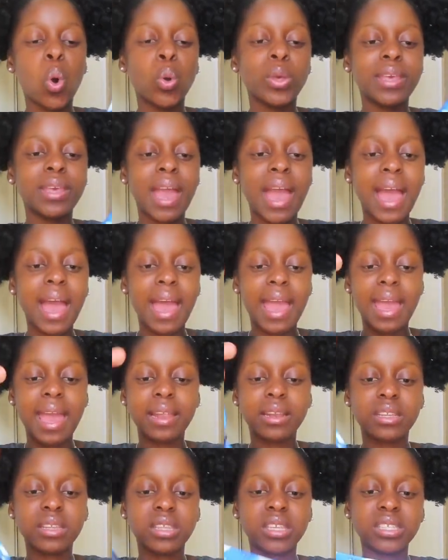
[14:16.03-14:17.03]
yeah,
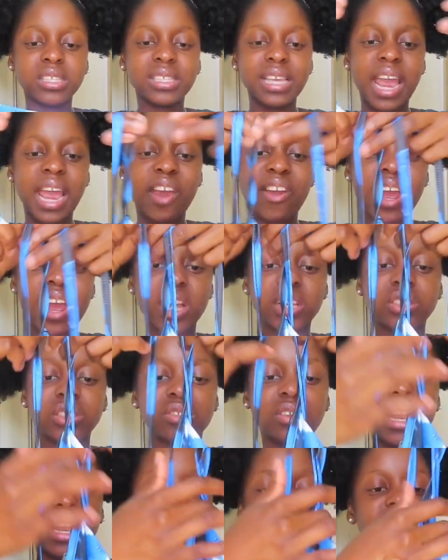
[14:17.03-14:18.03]
and this area is
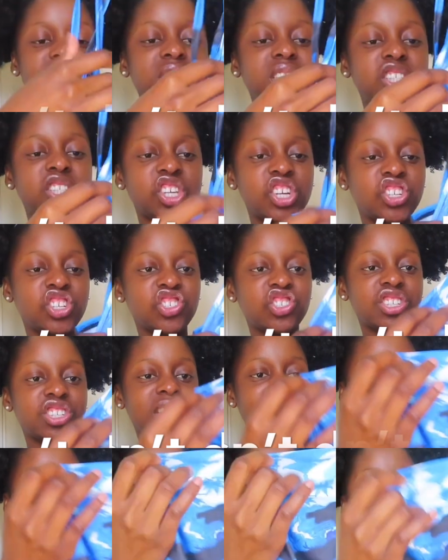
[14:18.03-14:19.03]
not like cinched
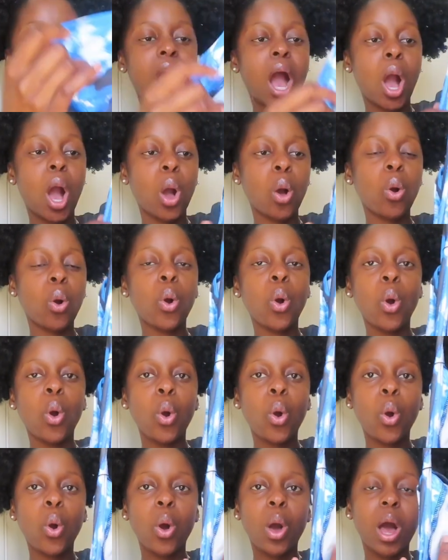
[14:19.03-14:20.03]
like how
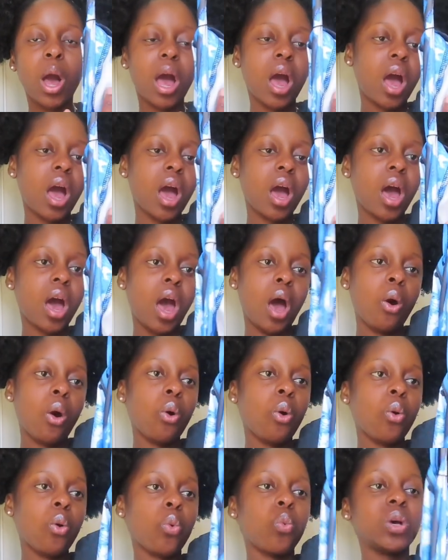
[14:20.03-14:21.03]

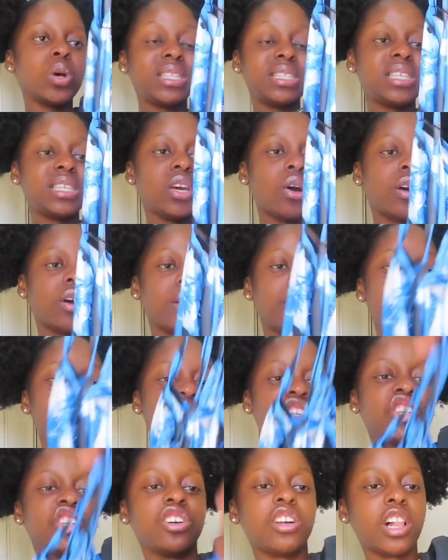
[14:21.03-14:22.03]
we see on a
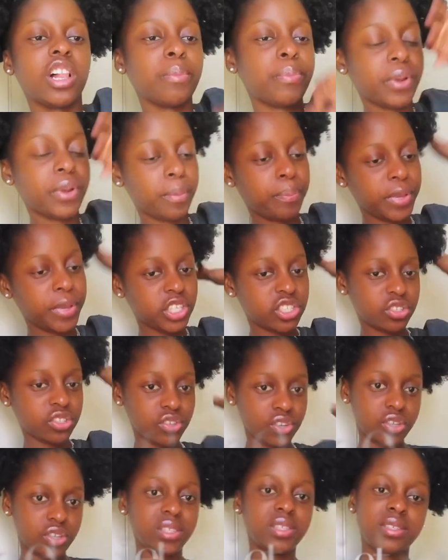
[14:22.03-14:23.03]
picture. I'll put a picture so
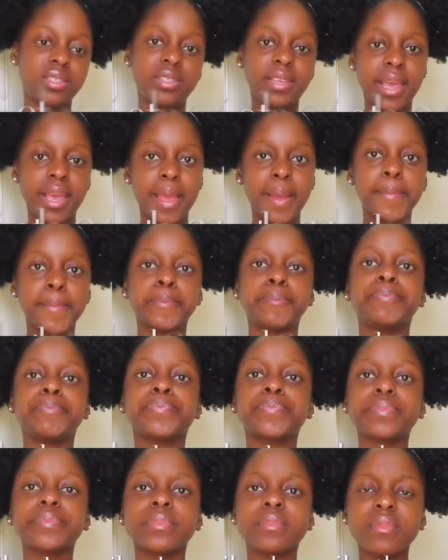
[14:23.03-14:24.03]
you see,
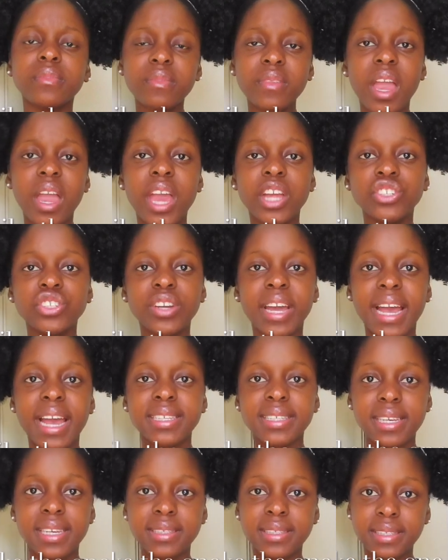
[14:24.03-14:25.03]
and you guys
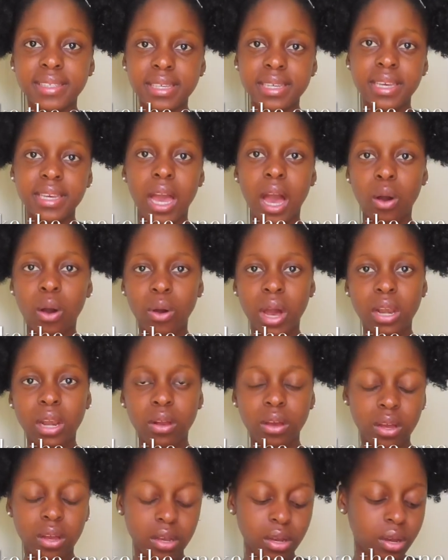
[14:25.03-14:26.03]
can see how I
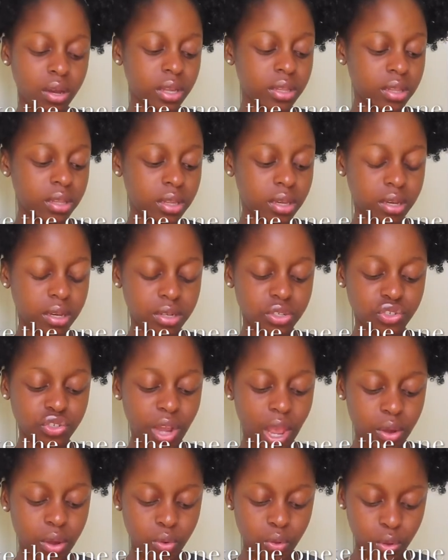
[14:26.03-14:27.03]
look on the
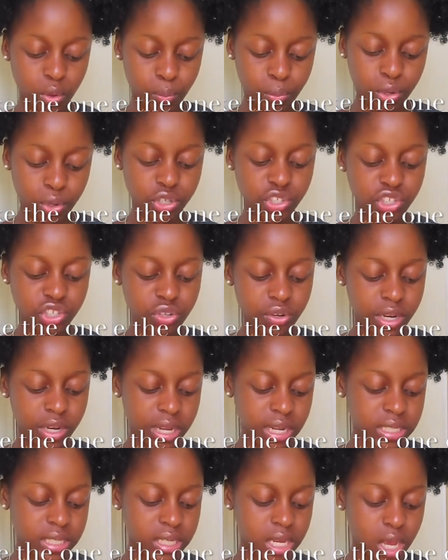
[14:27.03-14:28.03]
try and hold portion on
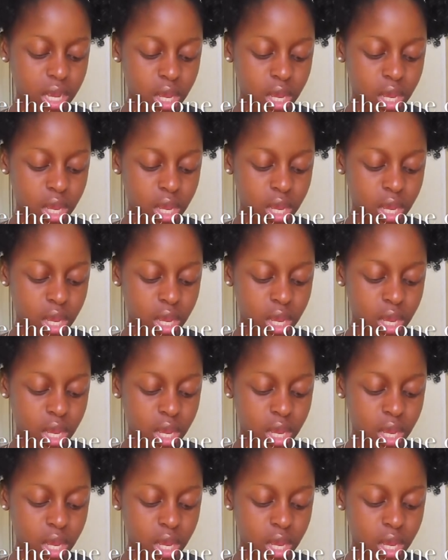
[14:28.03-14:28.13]
it.